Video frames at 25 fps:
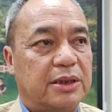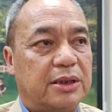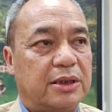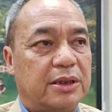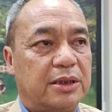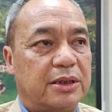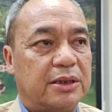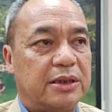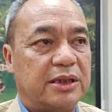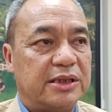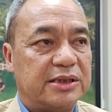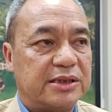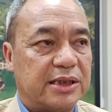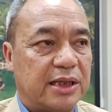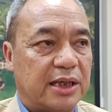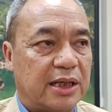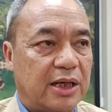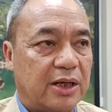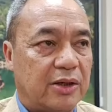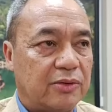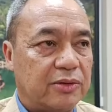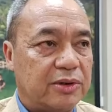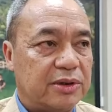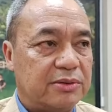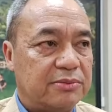
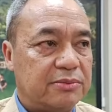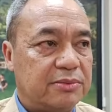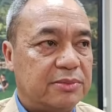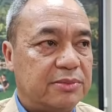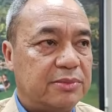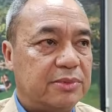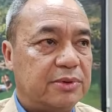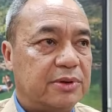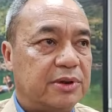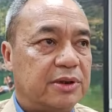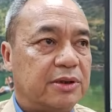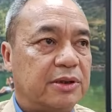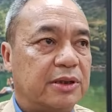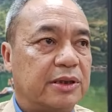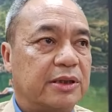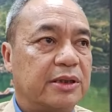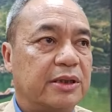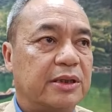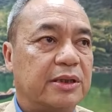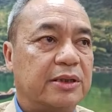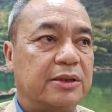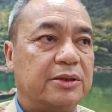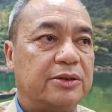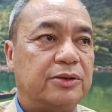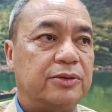disallow them or
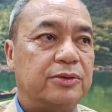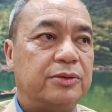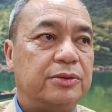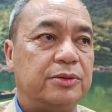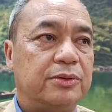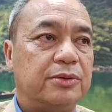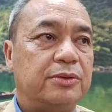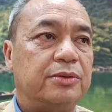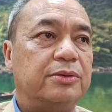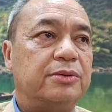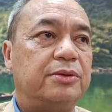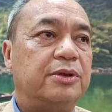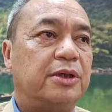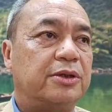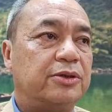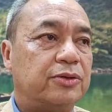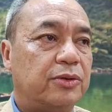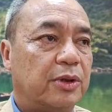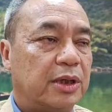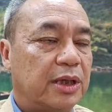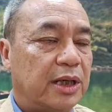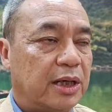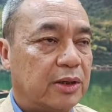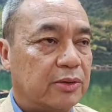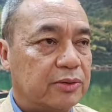not to
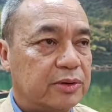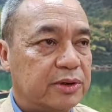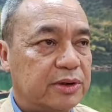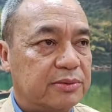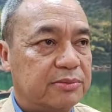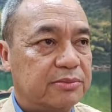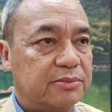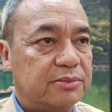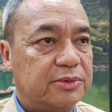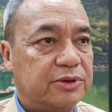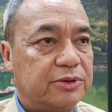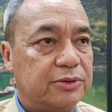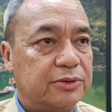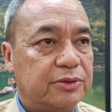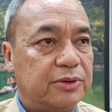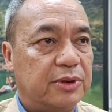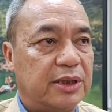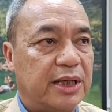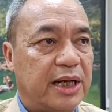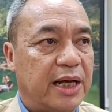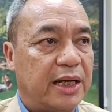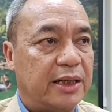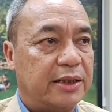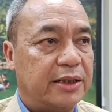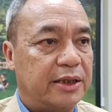allow them to
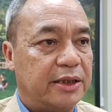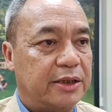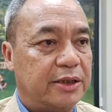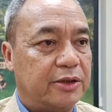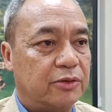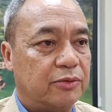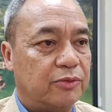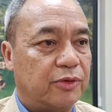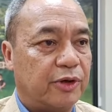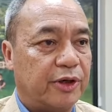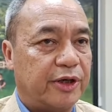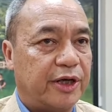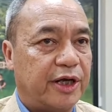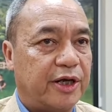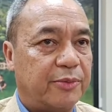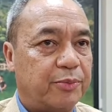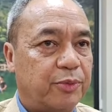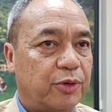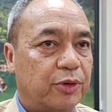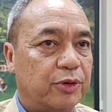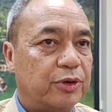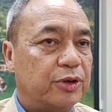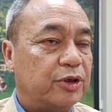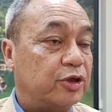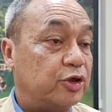land in Umroi
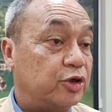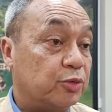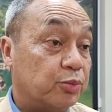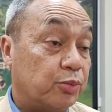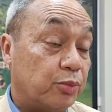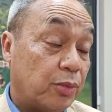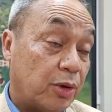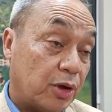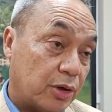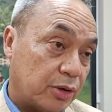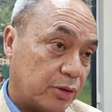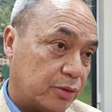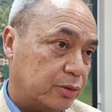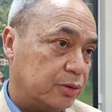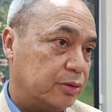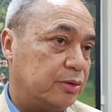Airport tomorrow.